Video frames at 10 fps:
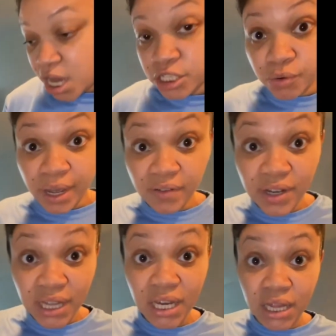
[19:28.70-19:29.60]
So
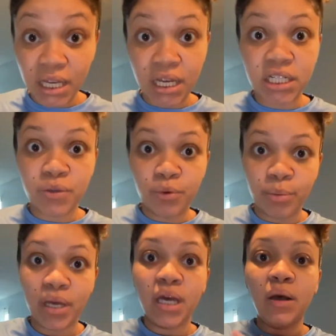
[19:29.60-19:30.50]
everything in the kitchen will
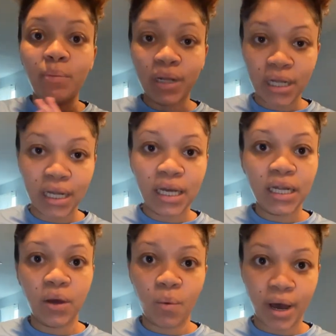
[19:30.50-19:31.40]
be
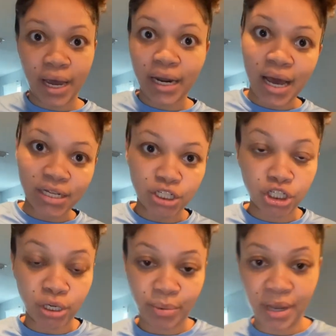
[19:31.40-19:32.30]
completely white, as it
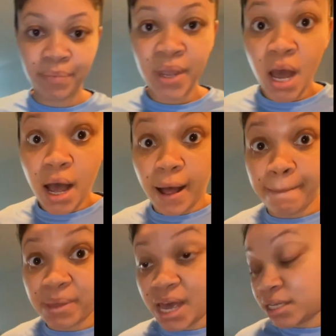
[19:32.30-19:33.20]
should be.
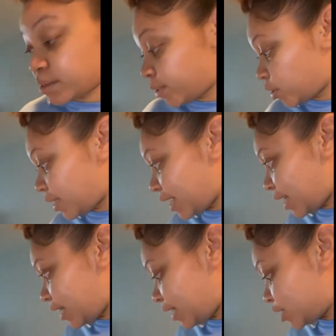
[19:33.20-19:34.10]
But yeah, so I'm gonna go ahead and get